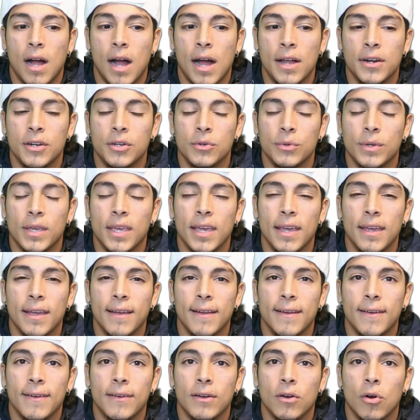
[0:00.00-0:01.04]
I don't
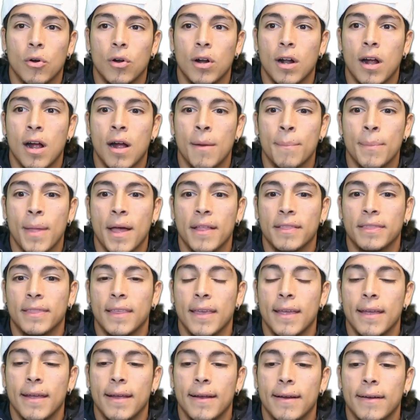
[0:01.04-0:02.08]
care, or I'm not
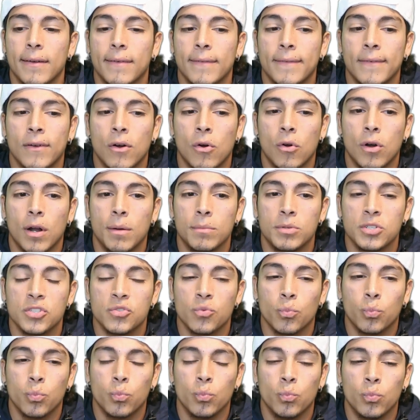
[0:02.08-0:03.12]
there, or I'm
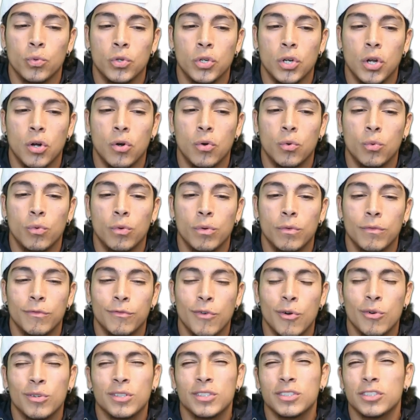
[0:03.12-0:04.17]
just, you know,
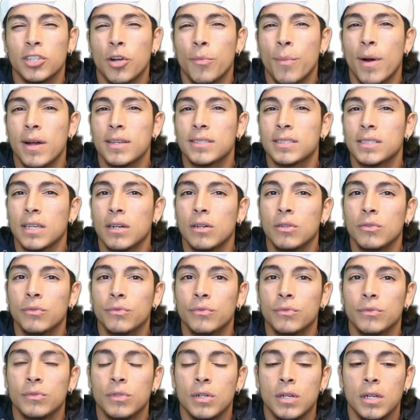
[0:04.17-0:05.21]
focused on myself.
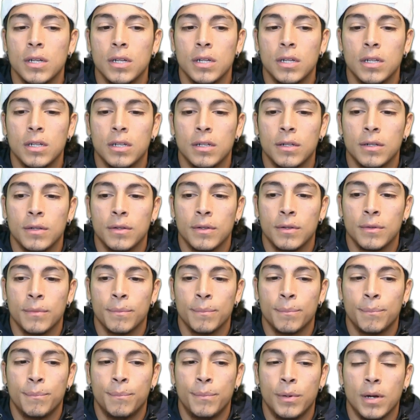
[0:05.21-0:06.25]

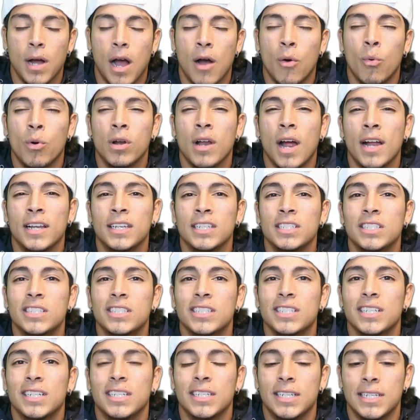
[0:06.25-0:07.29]
But I want, I need
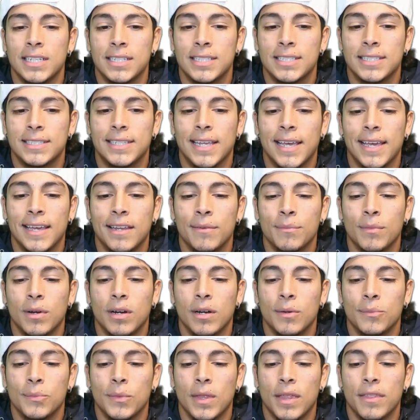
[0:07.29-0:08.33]
you to understand,
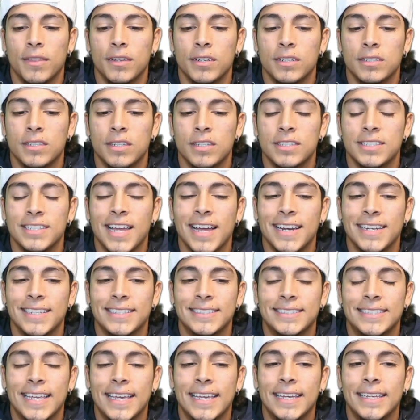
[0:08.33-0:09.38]
mom, that there, there's not
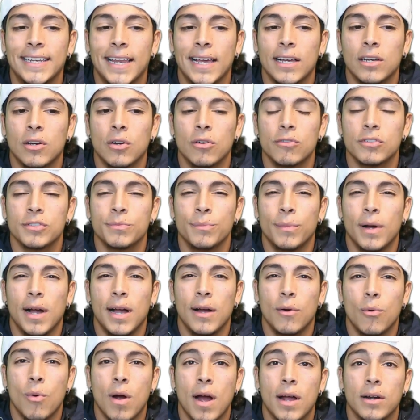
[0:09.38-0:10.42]
a day that goes
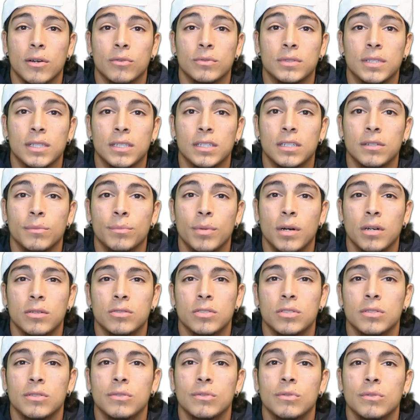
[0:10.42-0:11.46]
by where I don't think
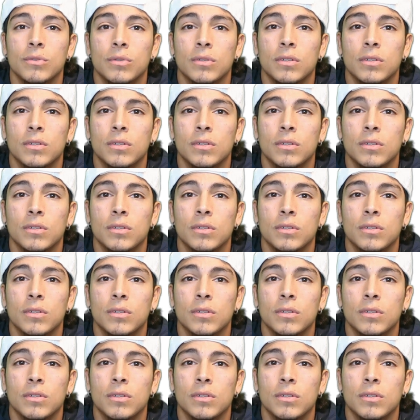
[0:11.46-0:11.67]
about you.